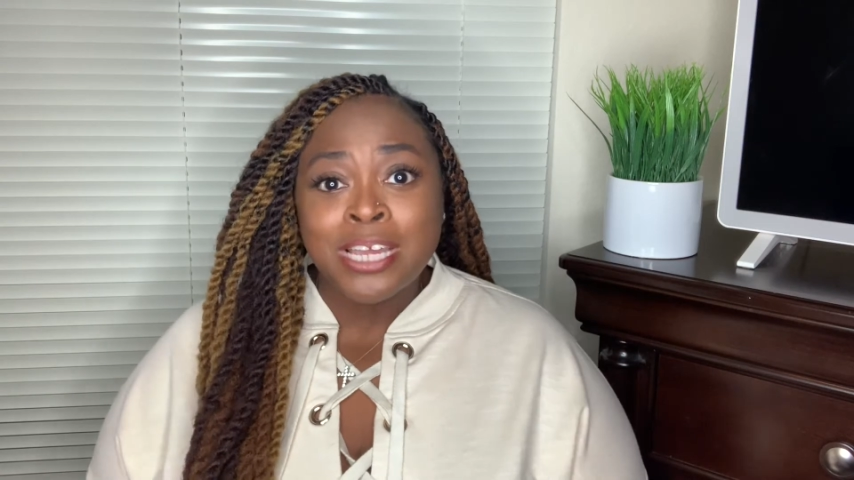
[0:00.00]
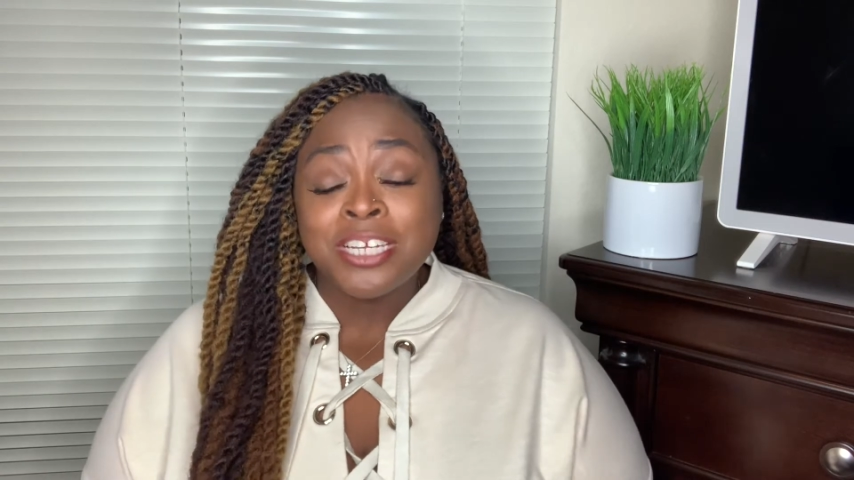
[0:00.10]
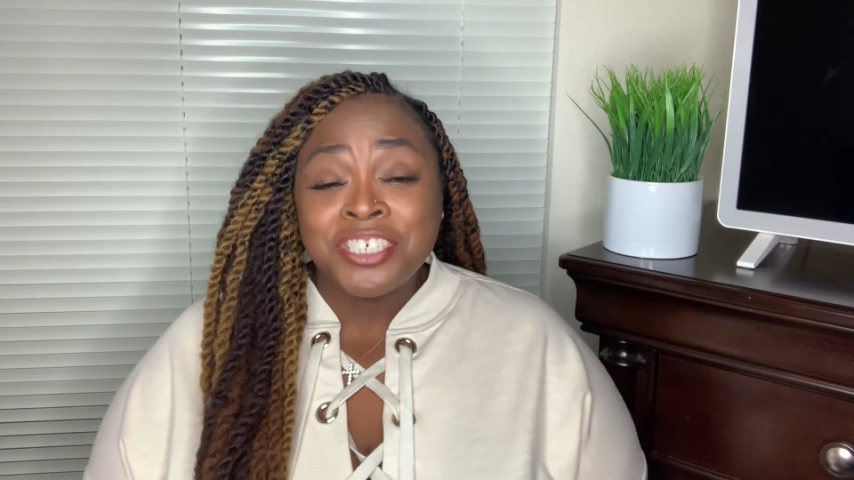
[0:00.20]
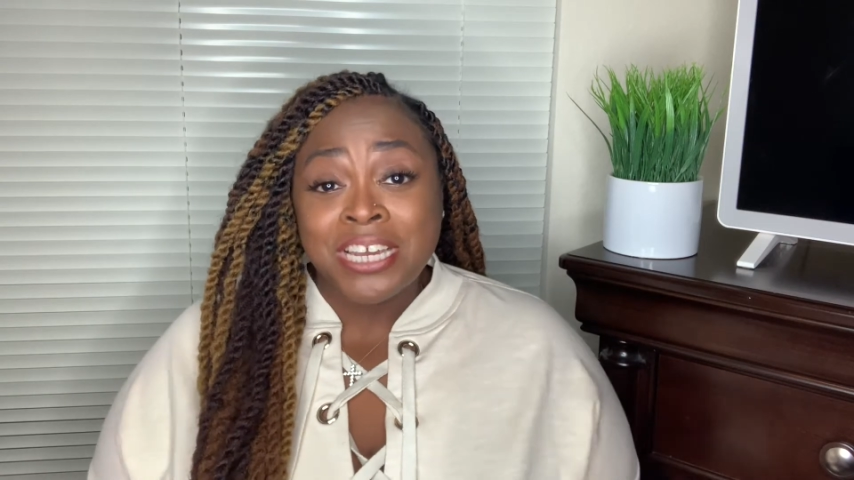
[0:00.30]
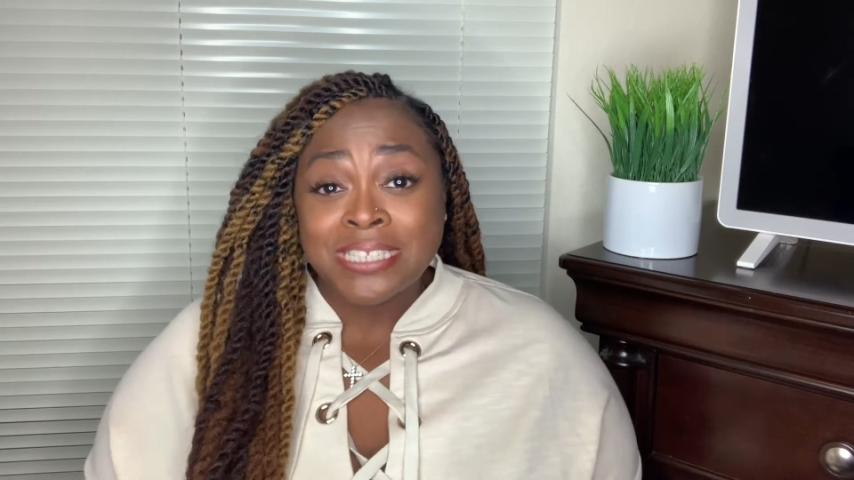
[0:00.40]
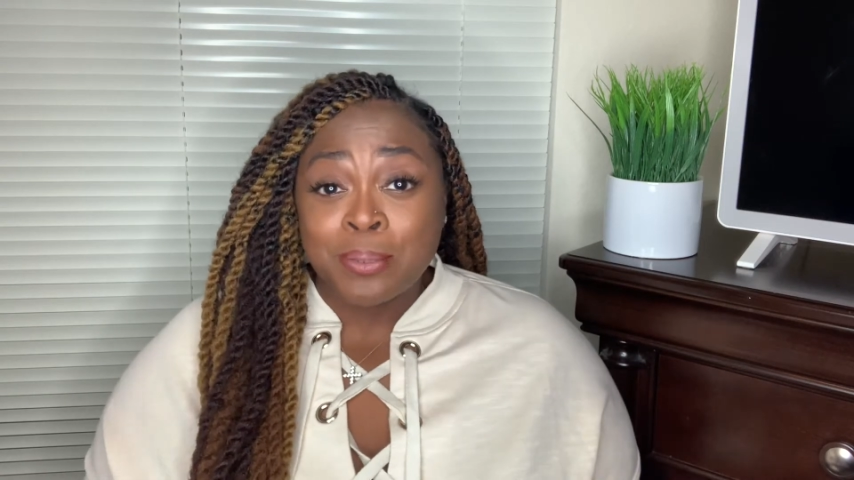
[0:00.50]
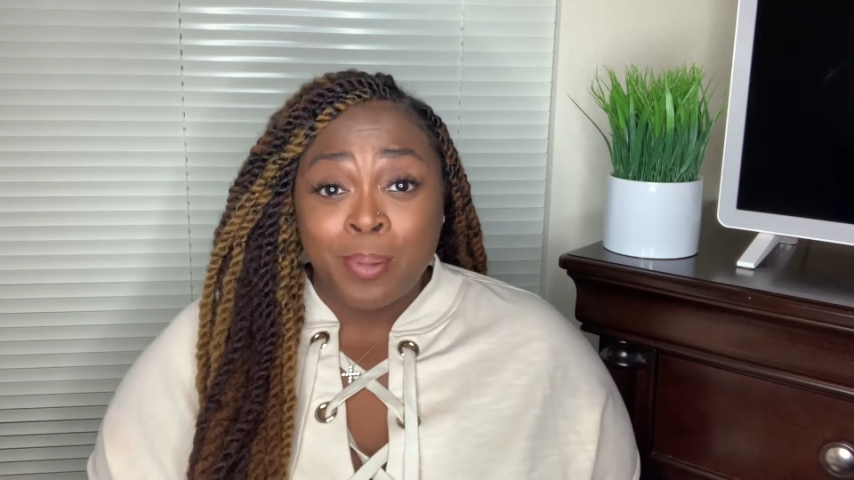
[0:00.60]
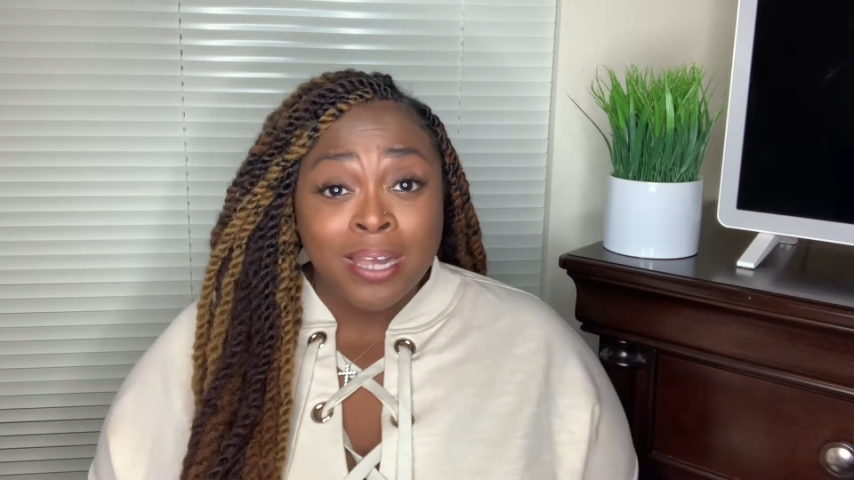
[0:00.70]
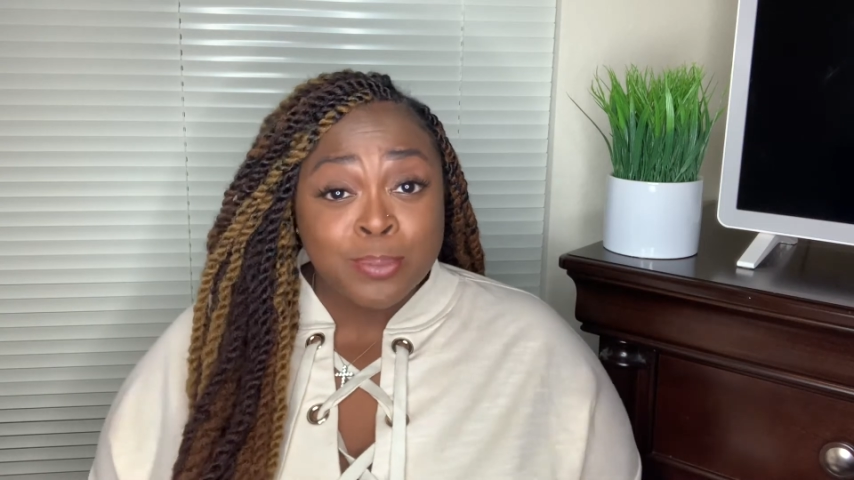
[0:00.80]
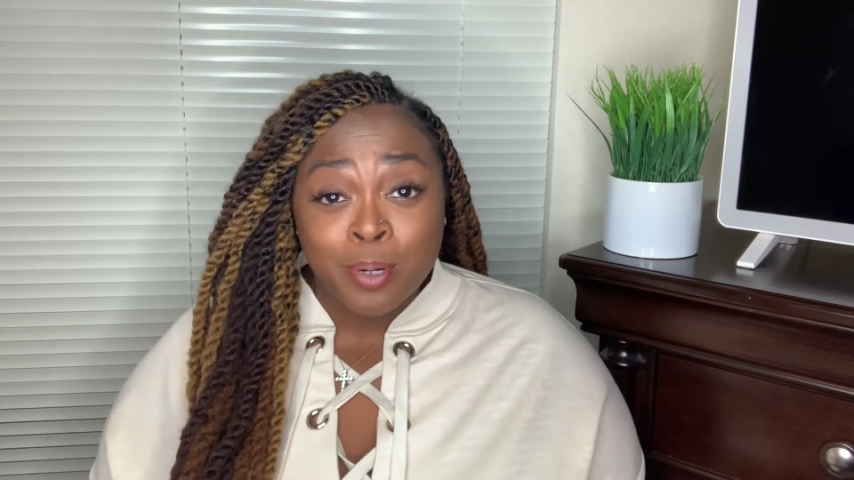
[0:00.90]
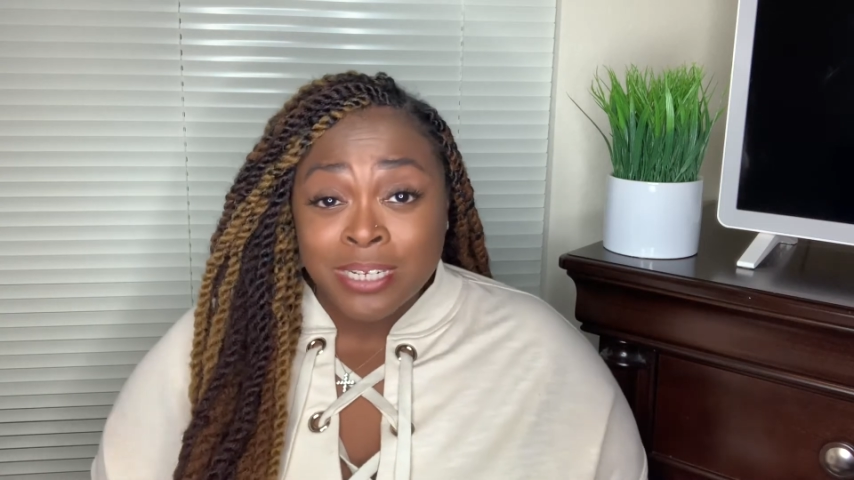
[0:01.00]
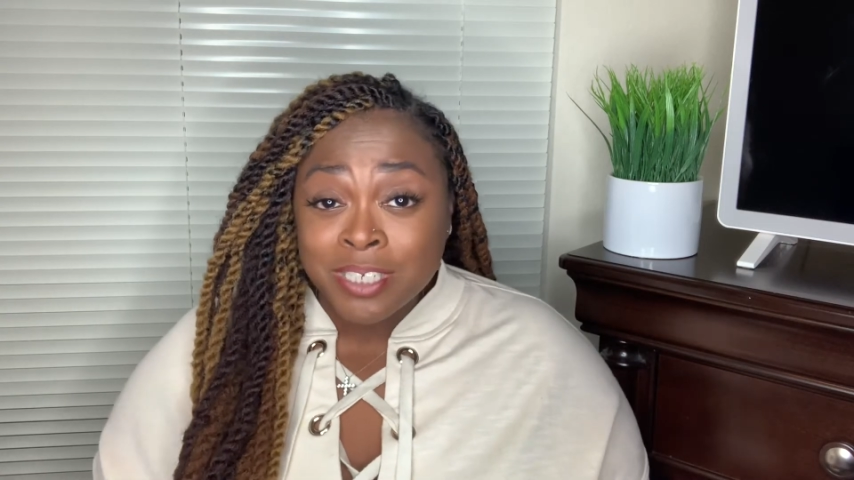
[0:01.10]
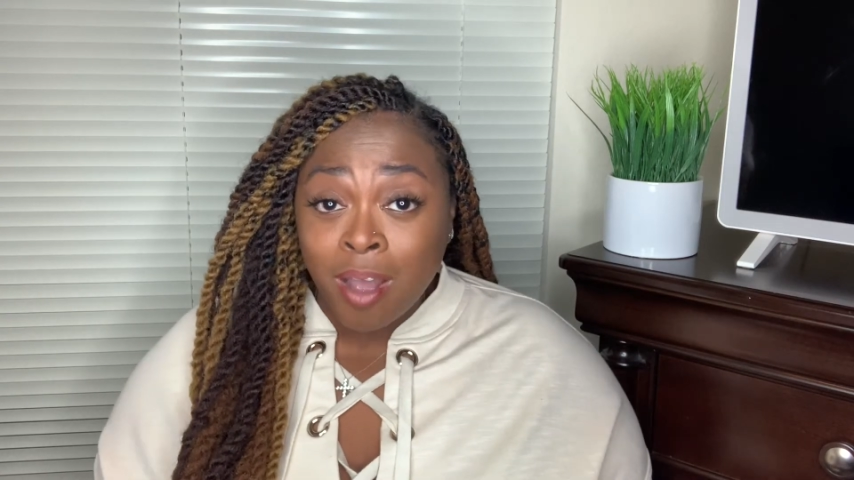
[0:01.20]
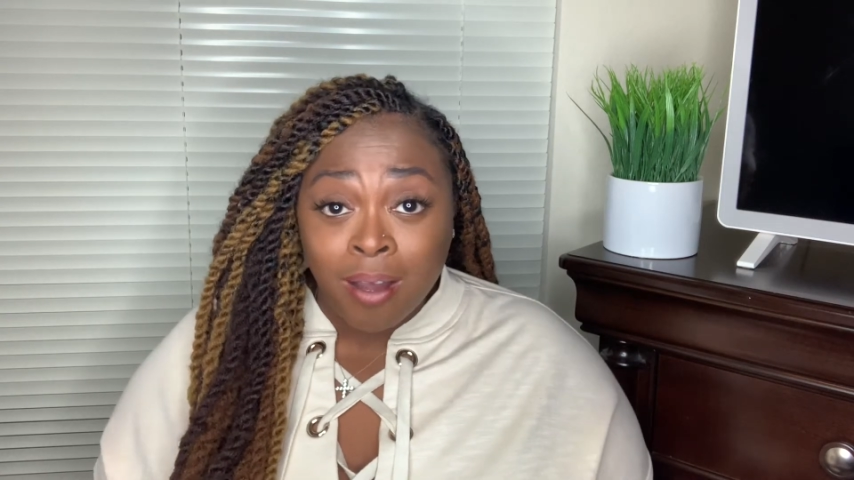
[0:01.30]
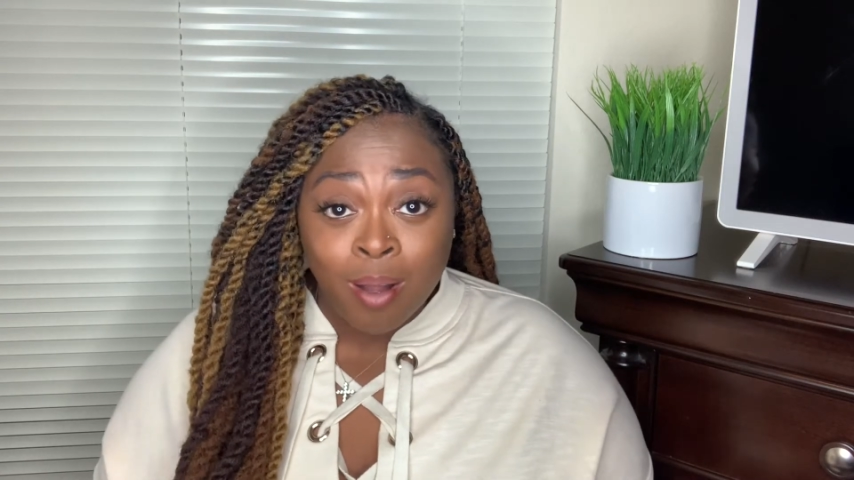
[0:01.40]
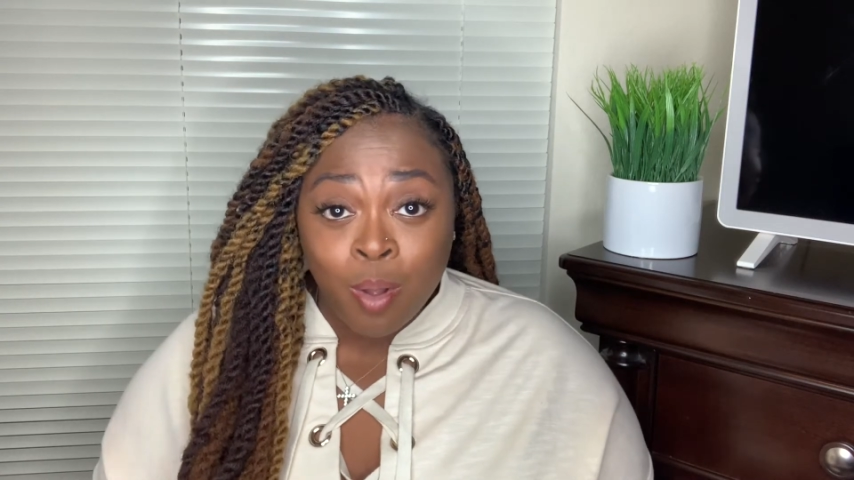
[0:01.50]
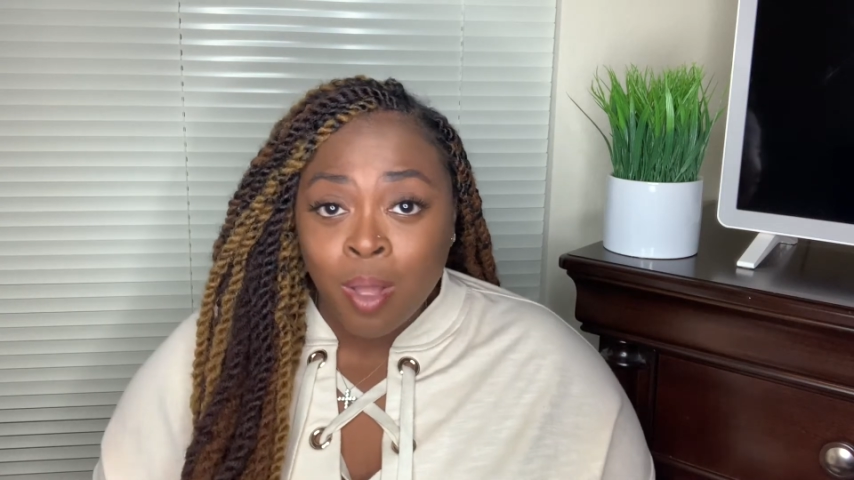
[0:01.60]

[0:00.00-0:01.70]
She had some box braids, y'all.